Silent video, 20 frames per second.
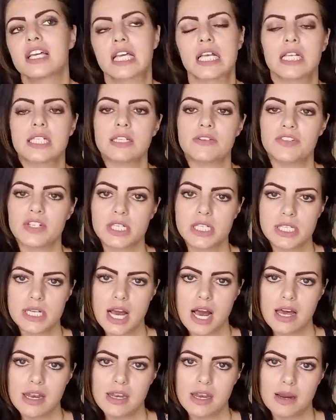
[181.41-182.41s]
Because if it's
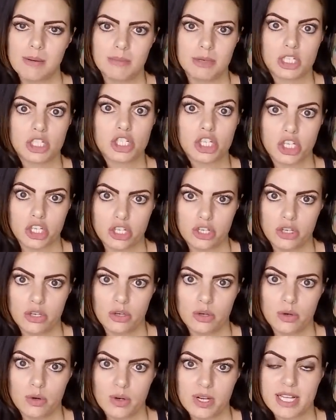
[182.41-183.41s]
not number
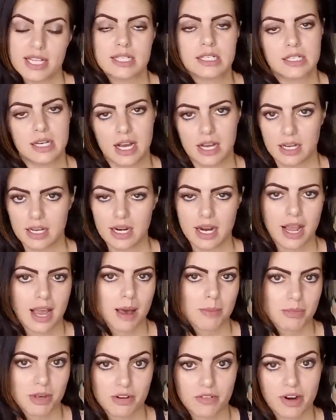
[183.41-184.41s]
two, it's not gonna
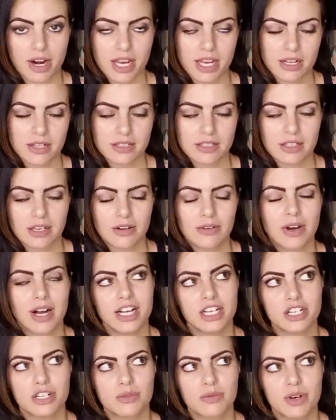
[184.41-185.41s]
happen, right? So
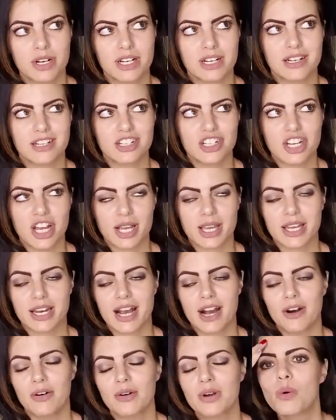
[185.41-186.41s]
I just wanted to check it
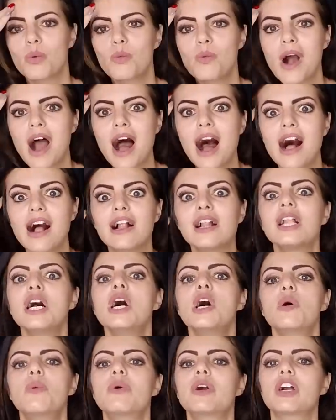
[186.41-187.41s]
out.
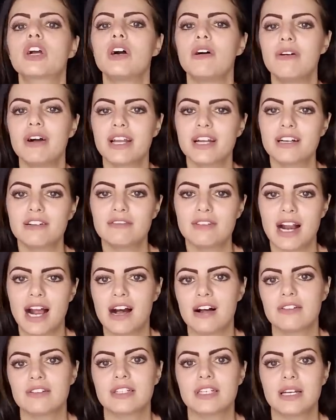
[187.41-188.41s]
Well, we're going
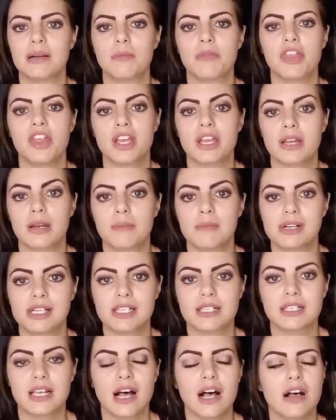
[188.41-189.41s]
around and I'm thinking to
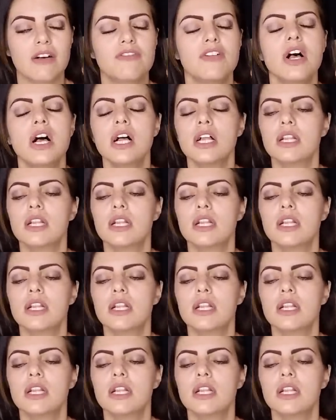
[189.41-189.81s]
myself,